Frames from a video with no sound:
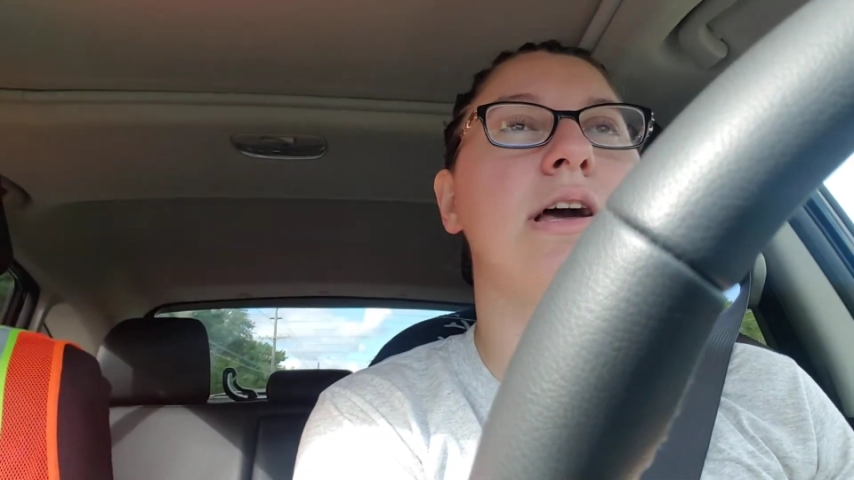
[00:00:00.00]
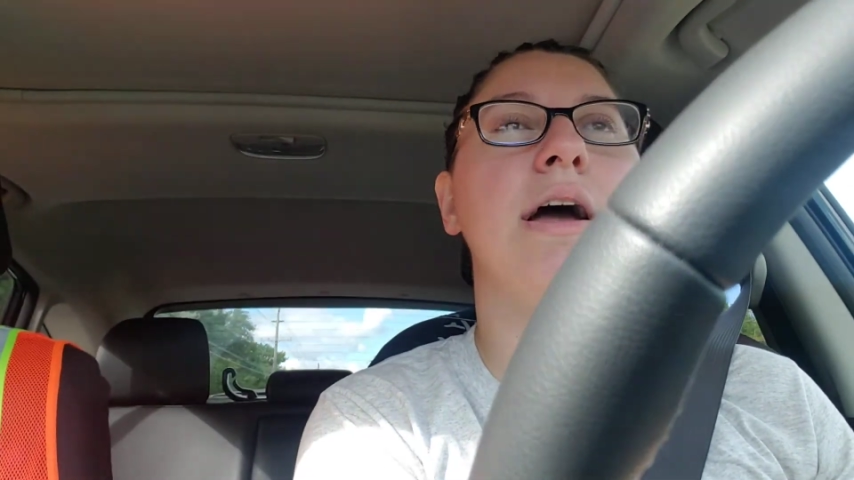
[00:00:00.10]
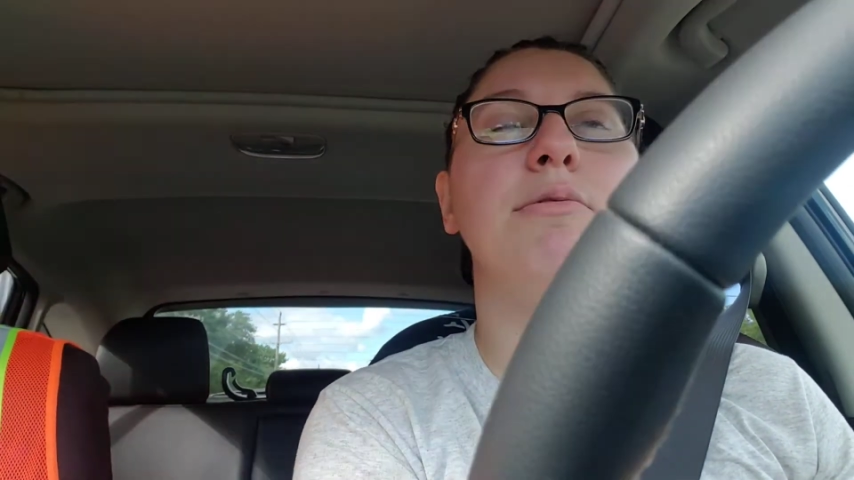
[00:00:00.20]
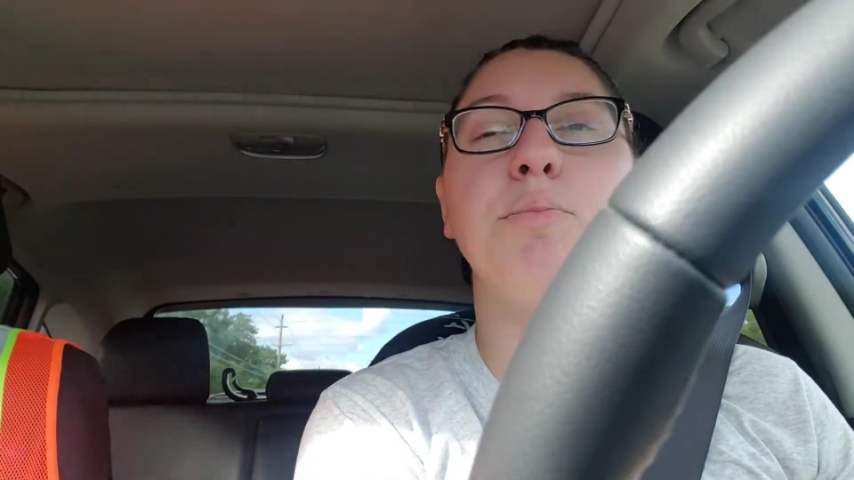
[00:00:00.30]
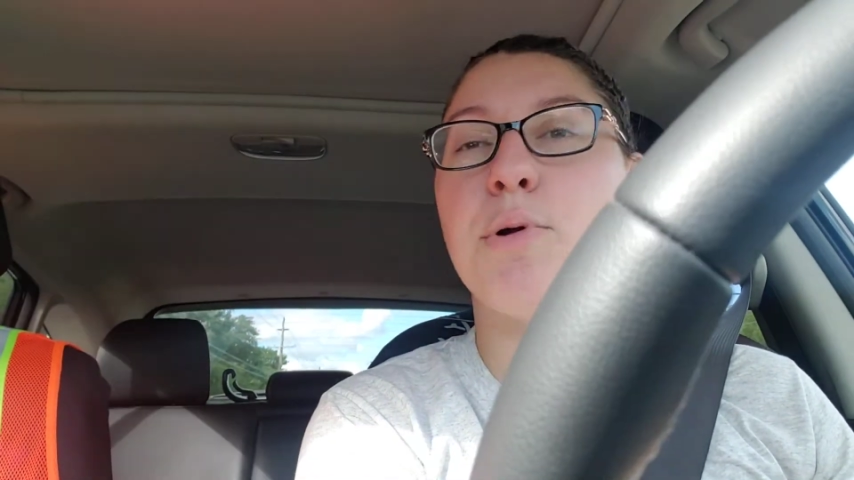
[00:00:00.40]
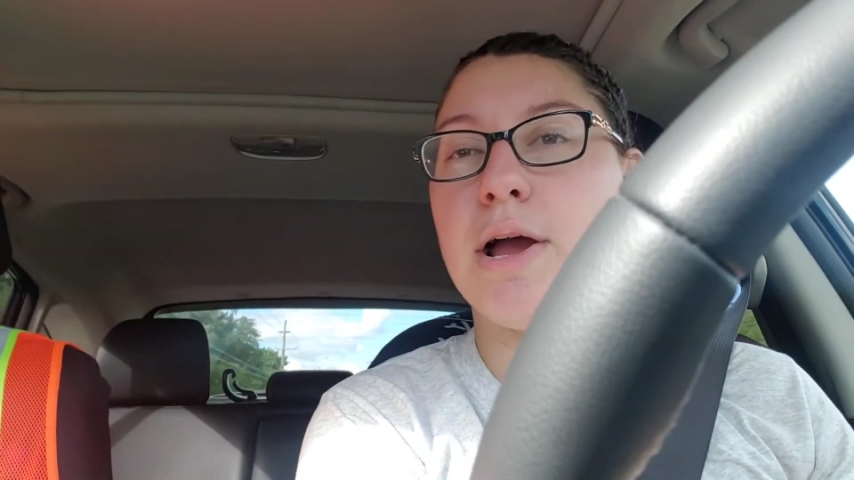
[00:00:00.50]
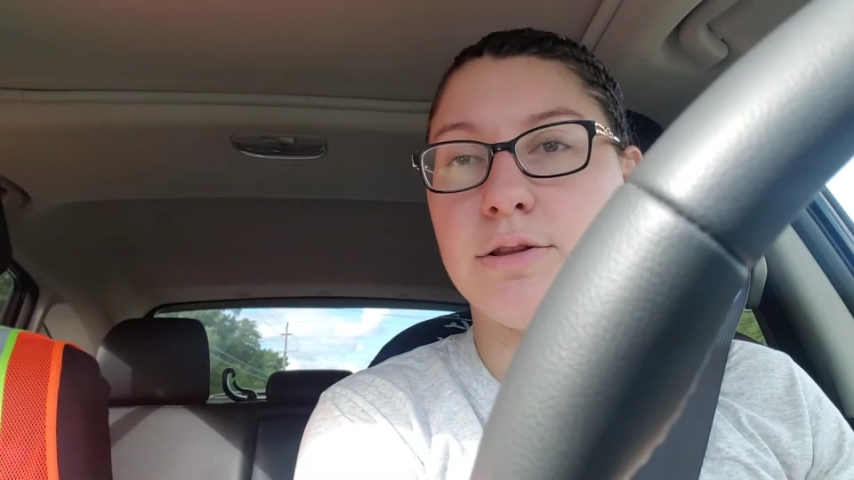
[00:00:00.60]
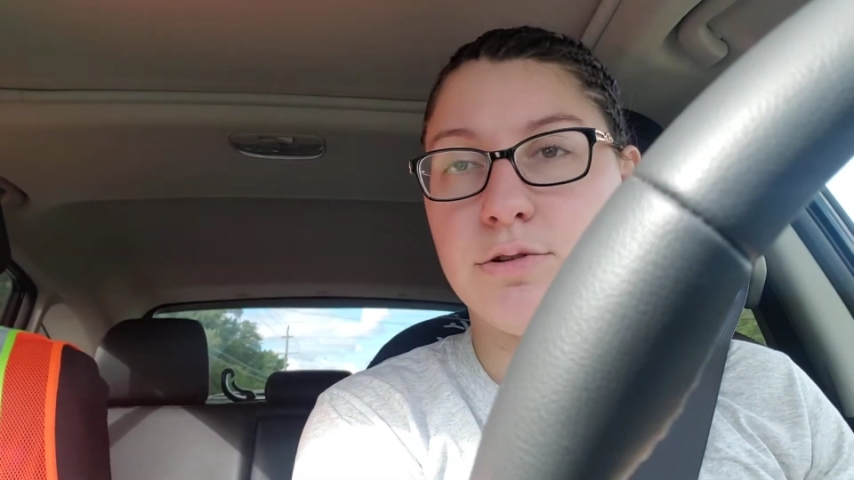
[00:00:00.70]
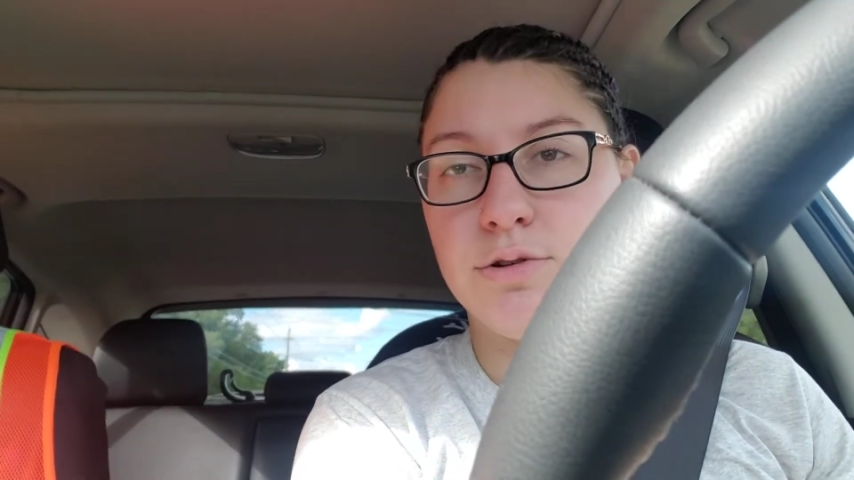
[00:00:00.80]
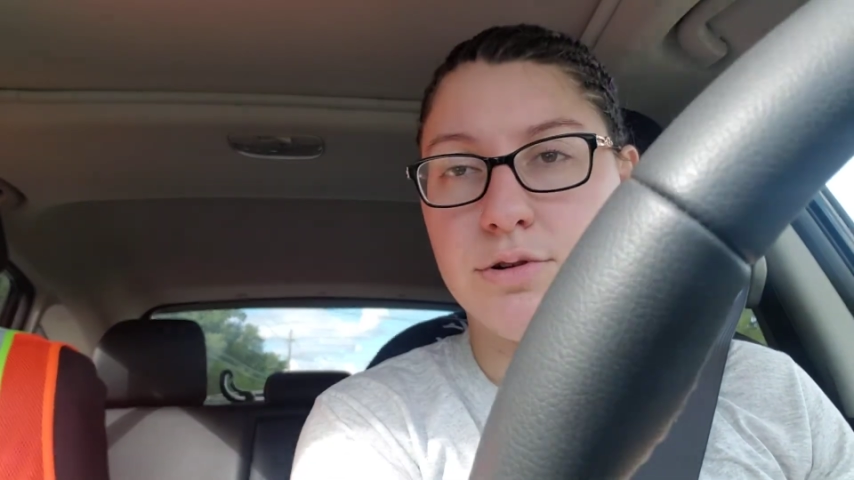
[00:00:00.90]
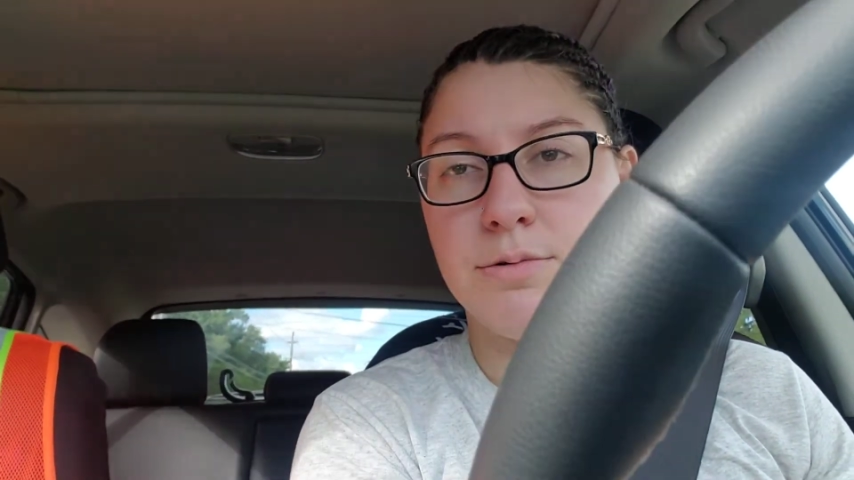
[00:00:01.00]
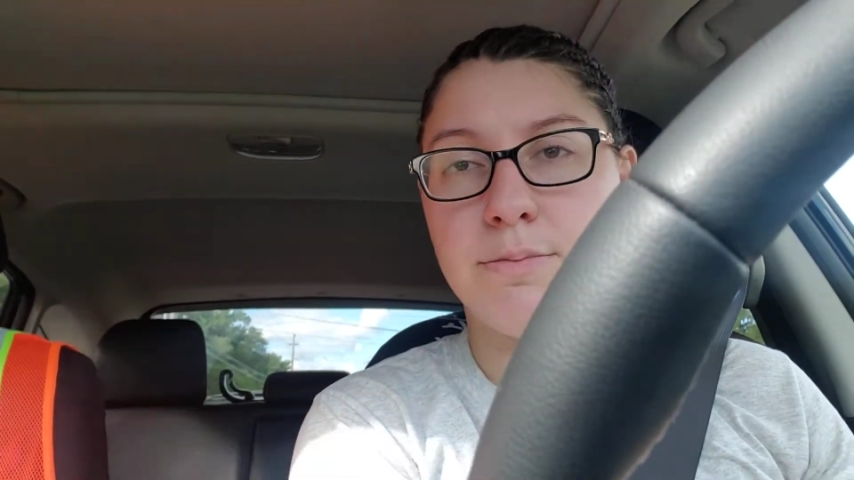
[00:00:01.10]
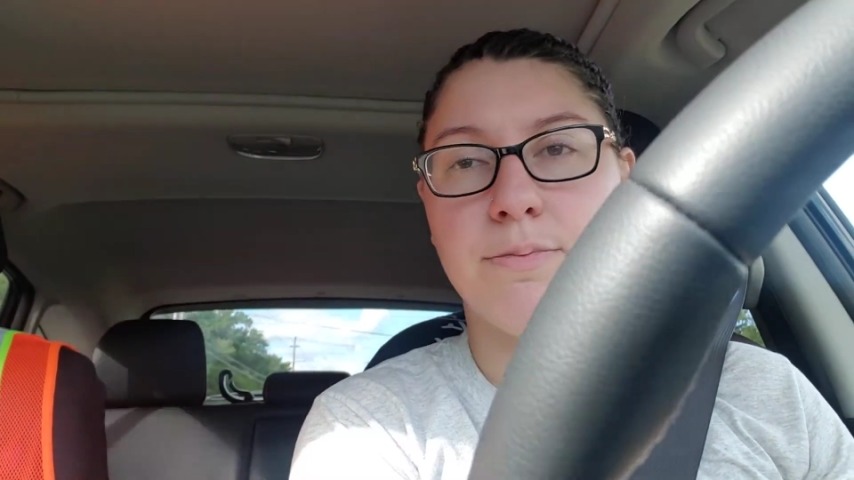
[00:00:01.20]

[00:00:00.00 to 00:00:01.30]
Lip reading: chiropractor